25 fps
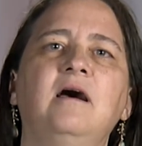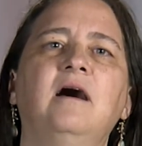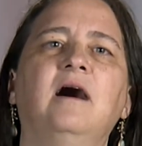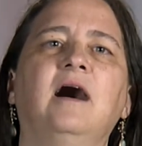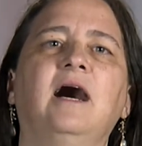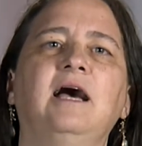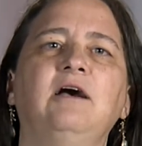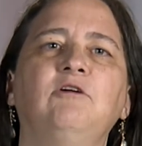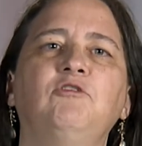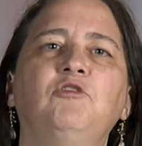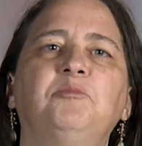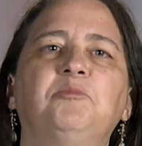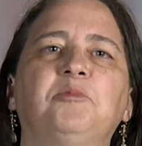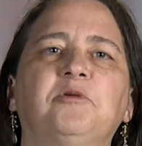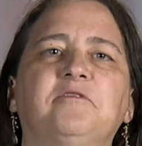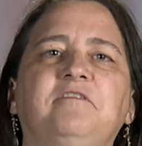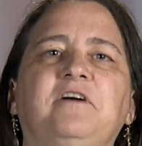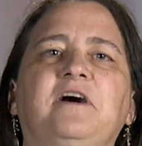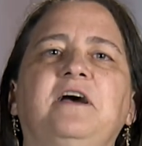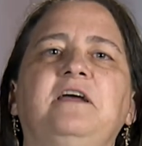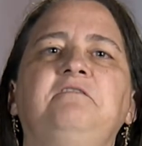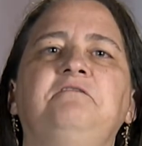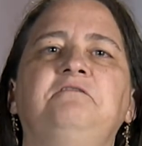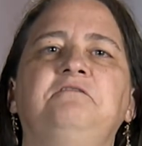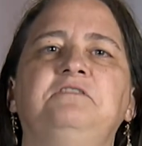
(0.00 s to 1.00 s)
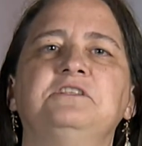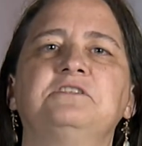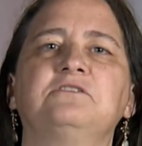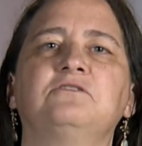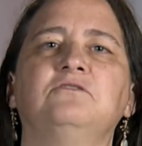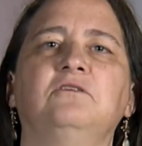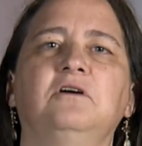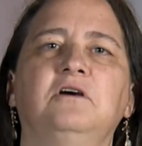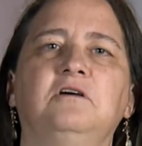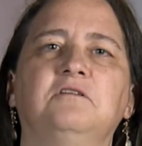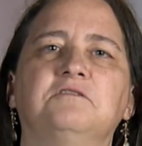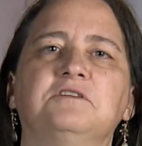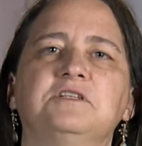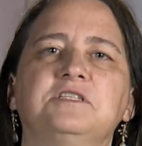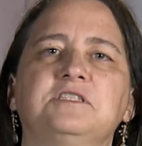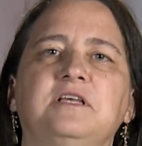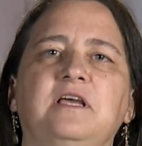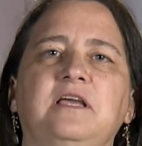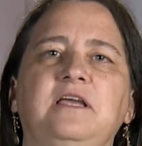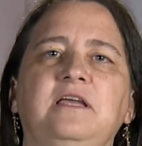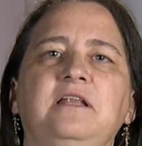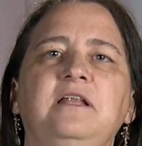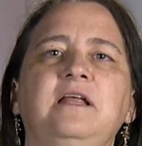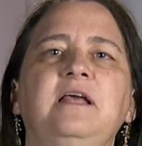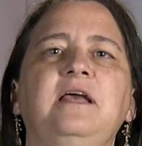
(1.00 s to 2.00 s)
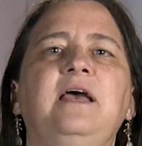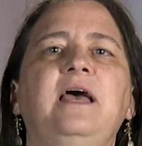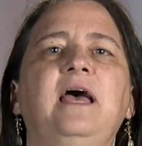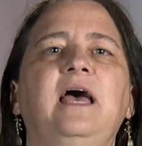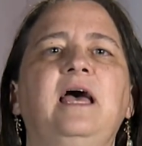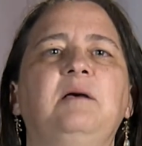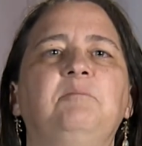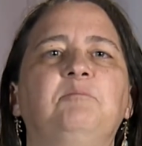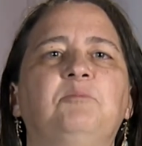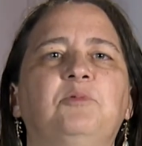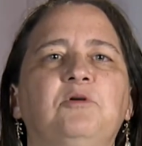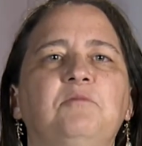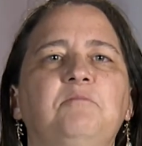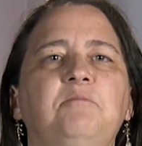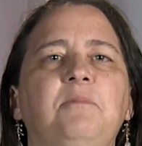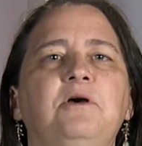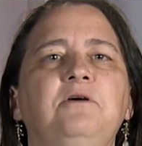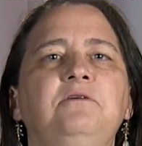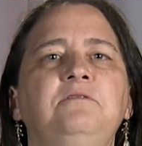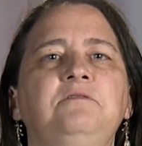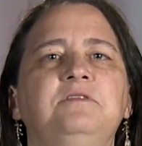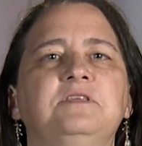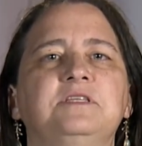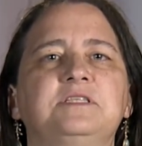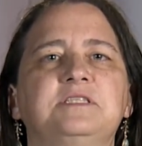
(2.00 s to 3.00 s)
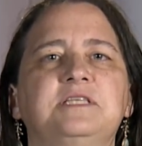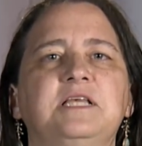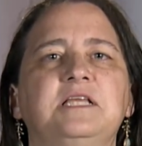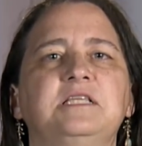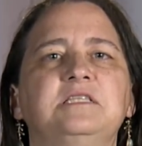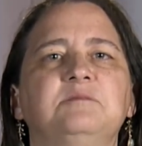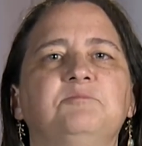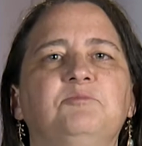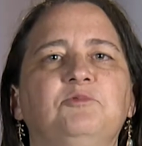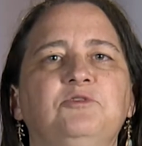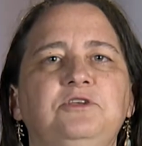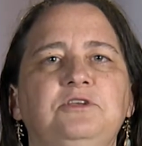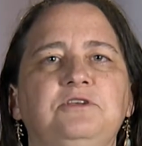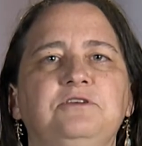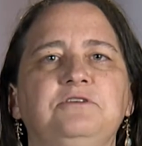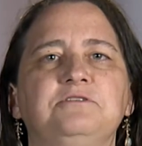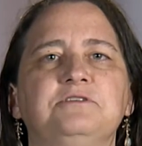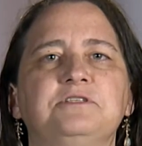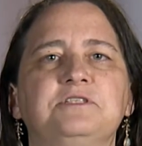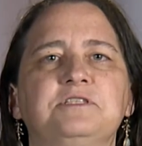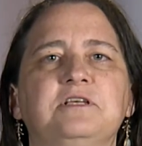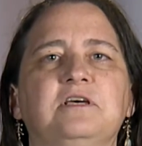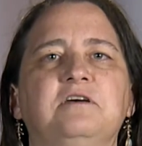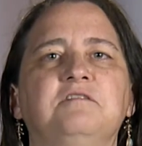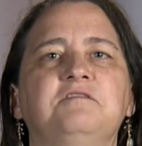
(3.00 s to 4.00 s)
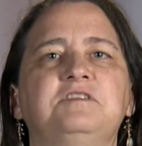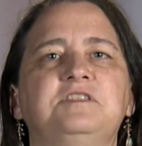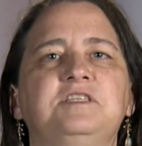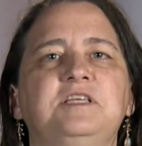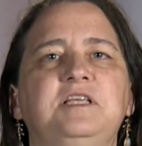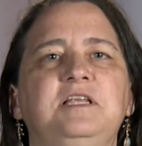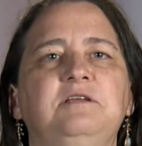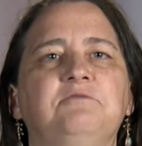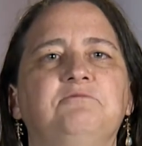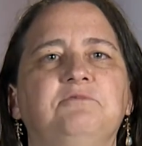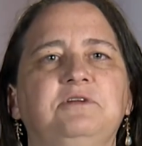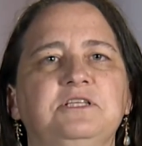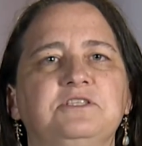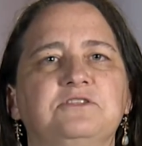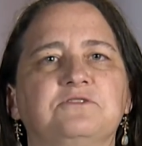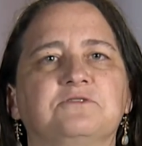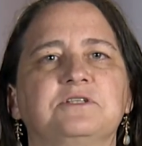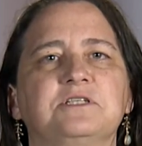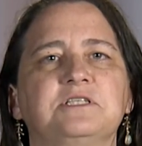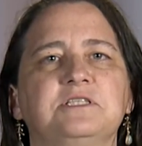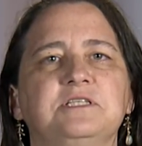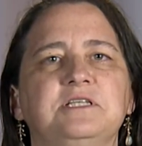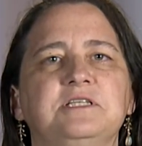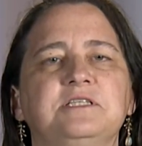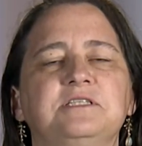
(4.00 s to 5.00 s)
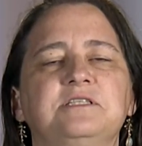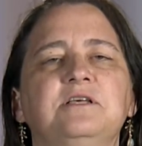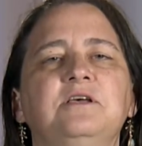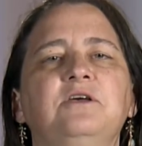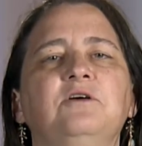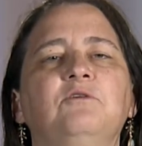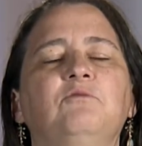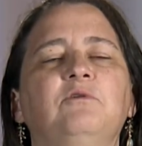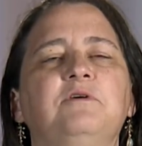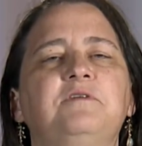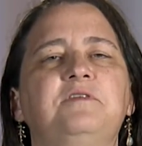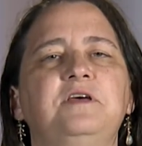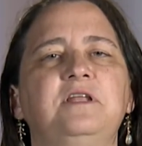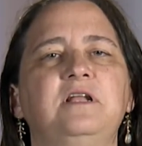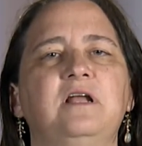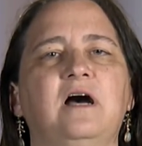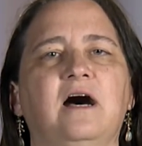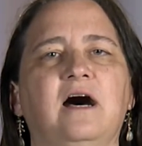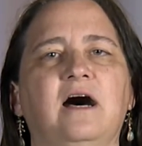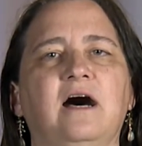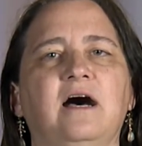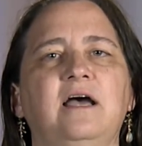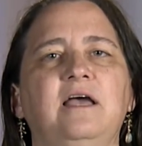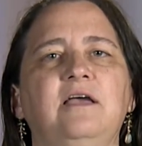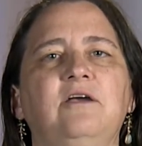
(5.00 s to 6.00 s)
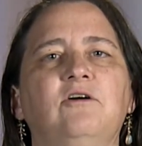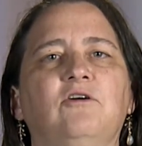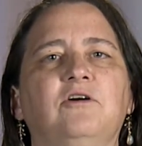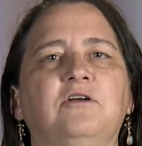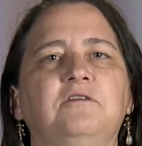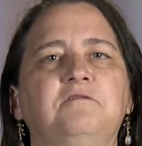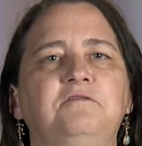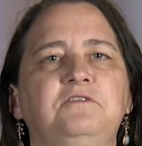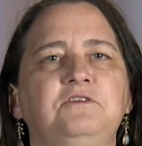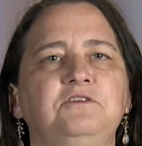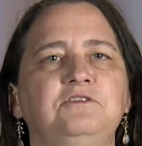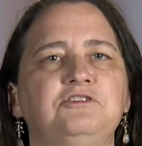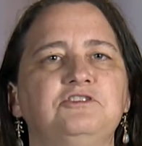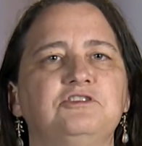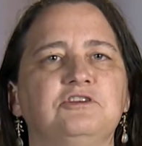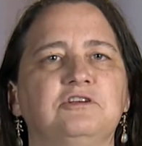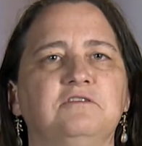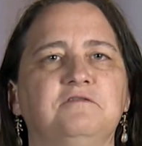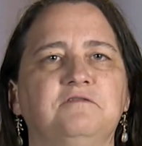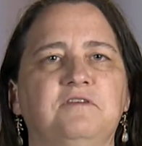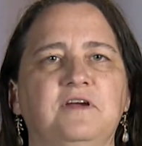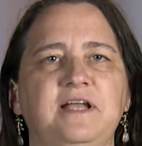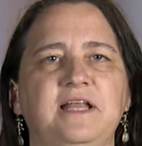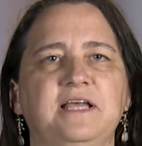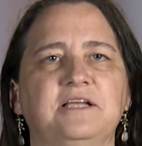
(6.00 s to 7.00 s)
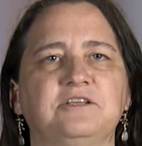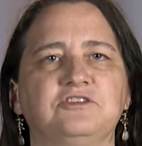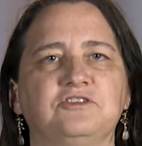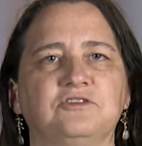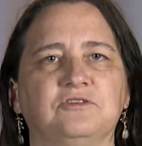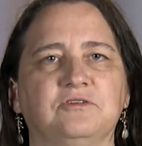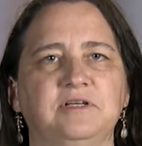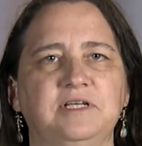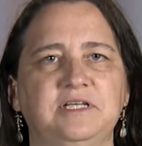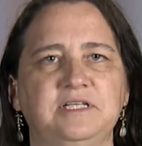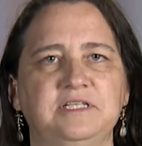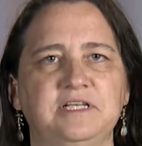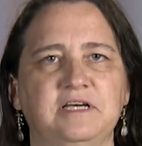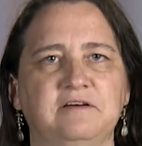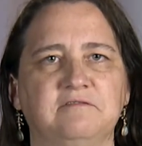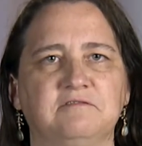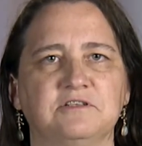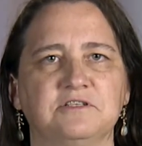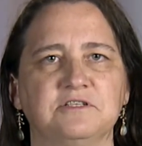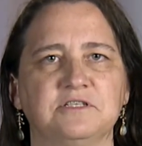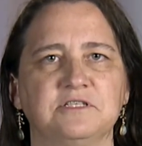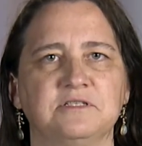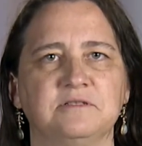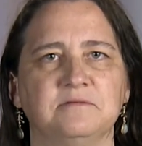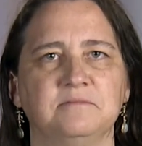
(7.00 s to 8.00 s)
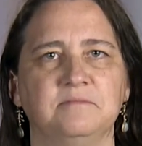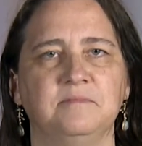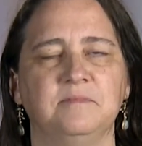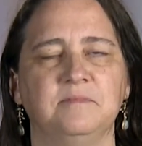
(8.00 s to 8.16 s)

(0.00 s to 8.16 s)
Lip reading: I will provide fiscal oversight and promote the sensible use of city resources with an eye on future financial endeavors.